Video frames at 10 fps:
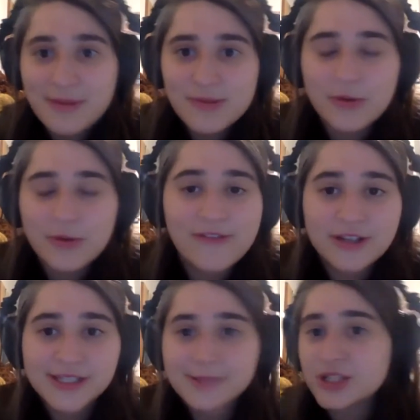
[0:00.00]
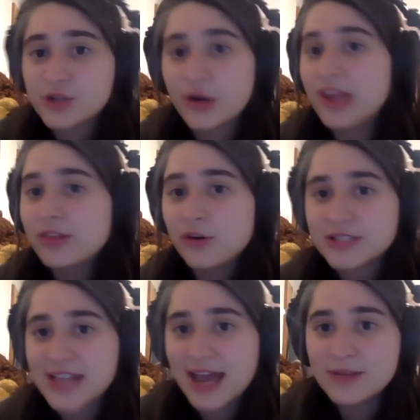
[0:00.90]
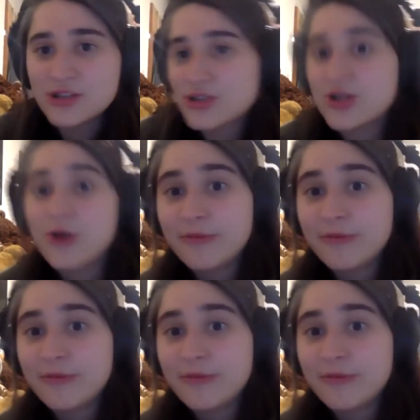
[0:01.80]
Maybe the Reverend's been straight the whole time and just